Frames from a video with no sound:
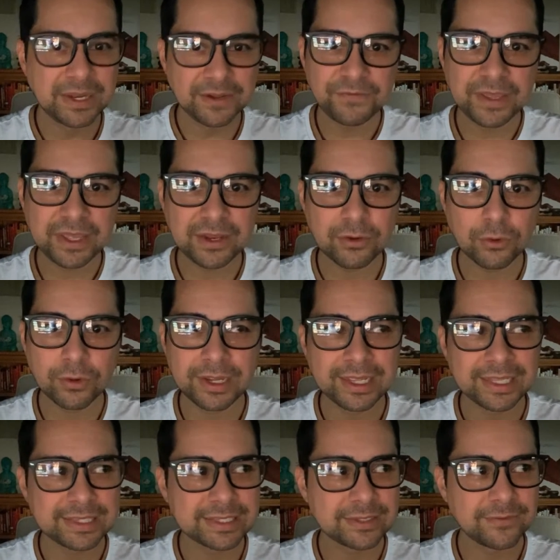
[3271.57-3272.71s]
benefit or
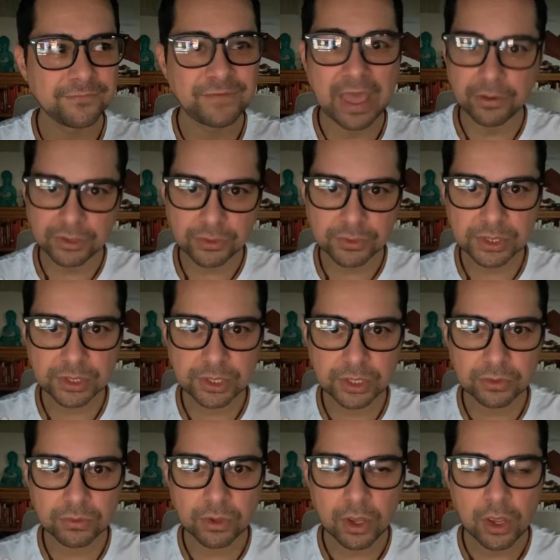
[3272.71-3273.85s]
its value to
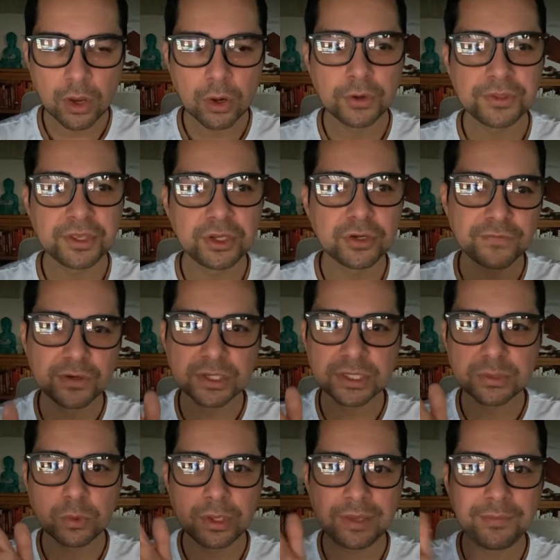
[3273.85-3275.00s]
you, or the
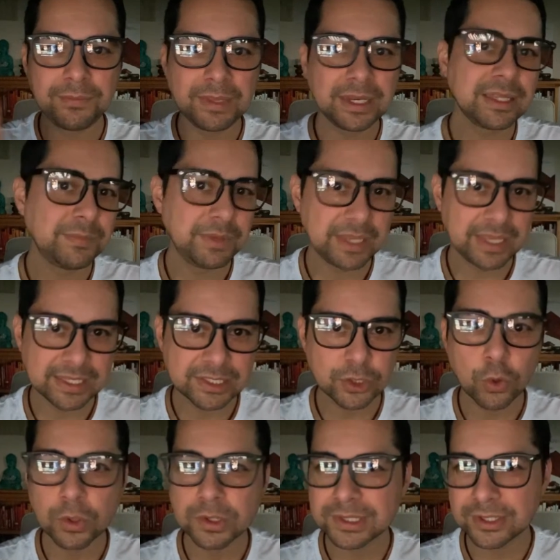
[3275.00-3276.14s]
universe will immediately begin
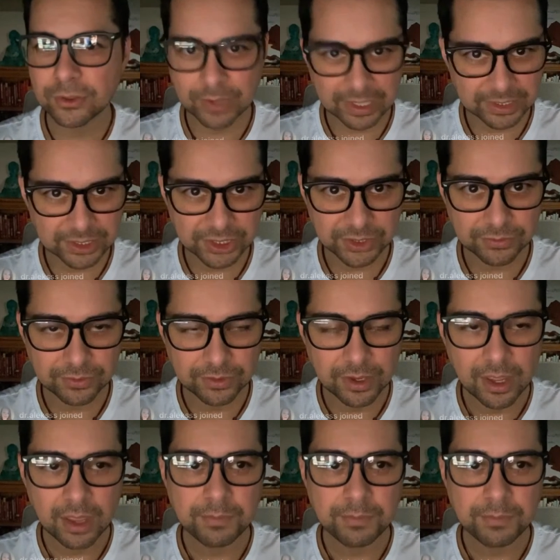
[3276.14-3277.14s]
to course correct you.